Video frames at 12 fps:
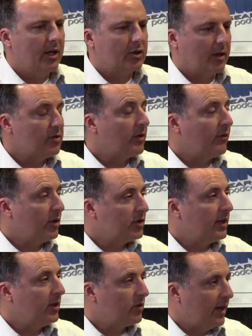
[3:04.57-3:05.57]
So that's the first
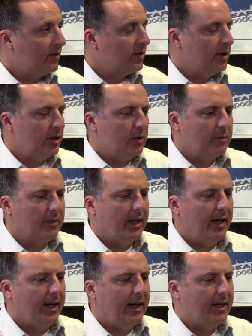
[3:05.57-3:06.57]
thing it tries to do.
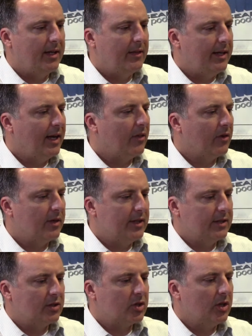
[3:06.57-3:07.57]
And the other
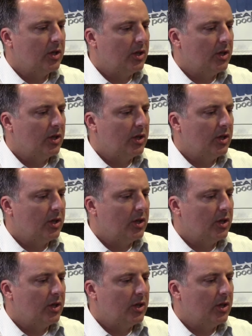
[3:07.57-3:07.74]
is,